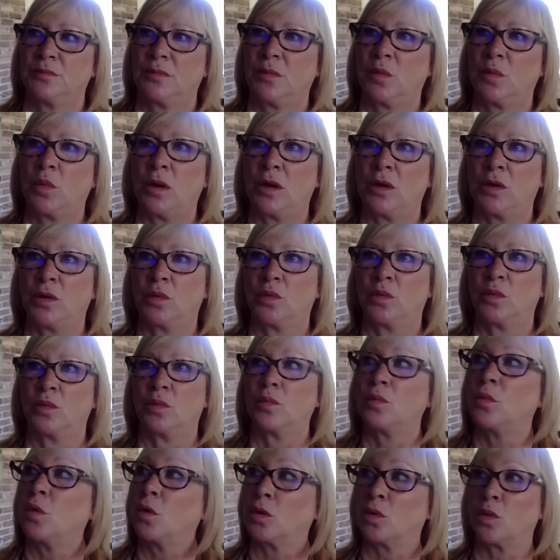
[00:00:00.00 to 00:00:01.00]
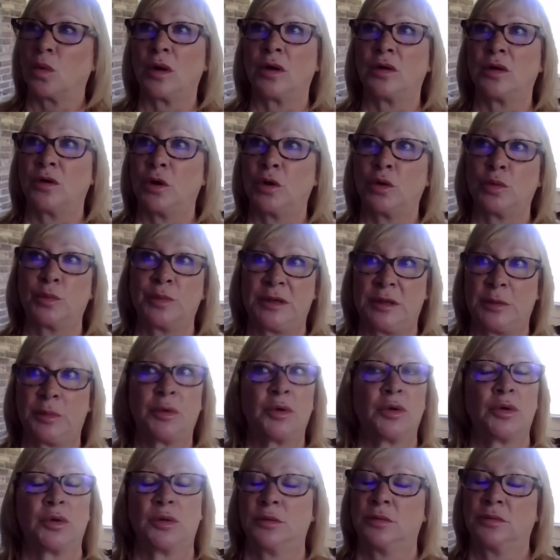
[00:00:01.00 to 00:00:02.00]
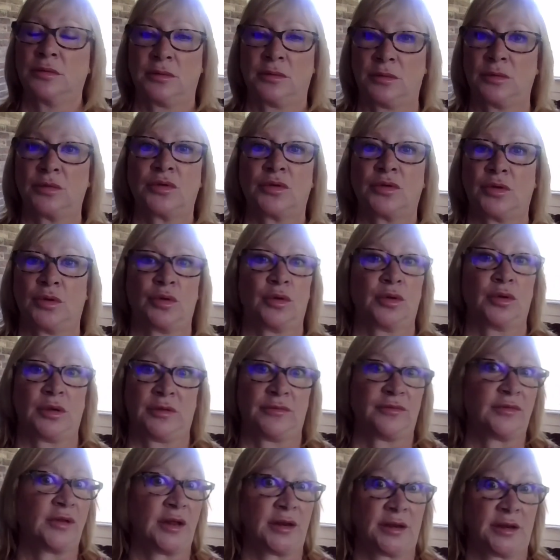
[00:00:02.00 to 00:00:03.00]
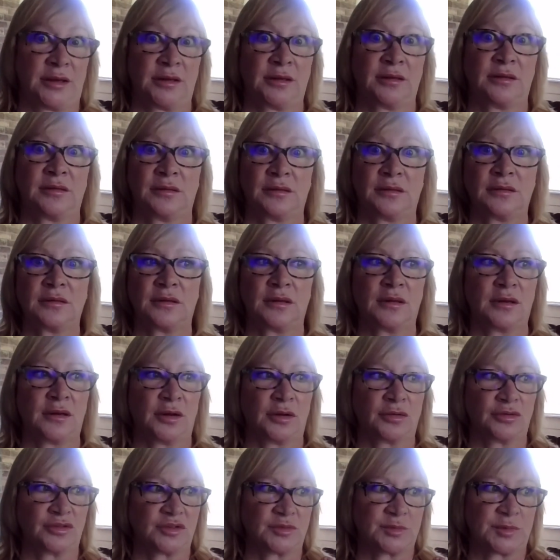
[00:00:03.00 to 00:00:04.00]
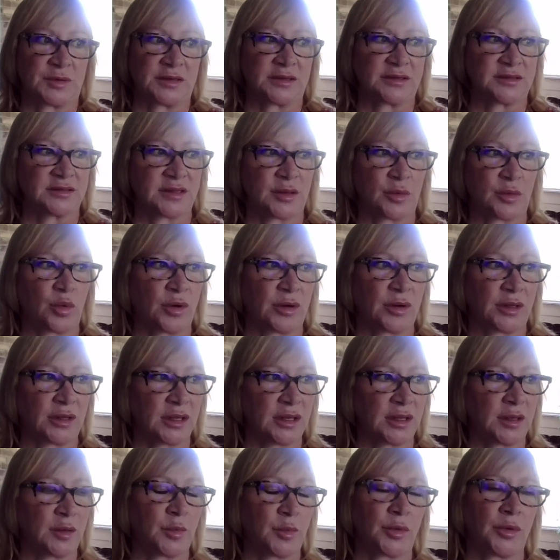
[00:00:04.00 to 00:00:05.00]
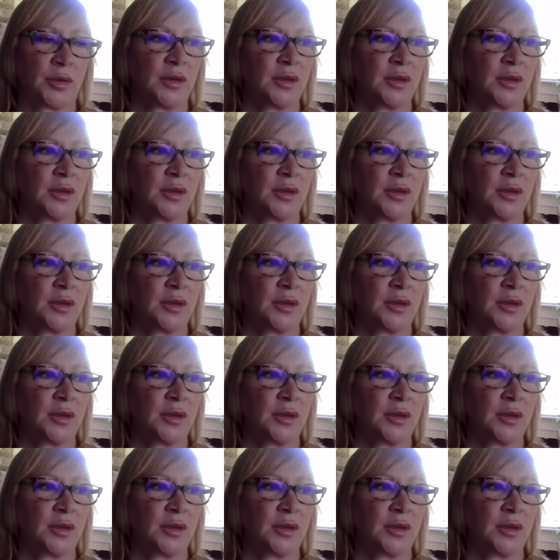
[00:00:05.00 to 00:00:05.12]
more well-known people have done it. Just because they want to keep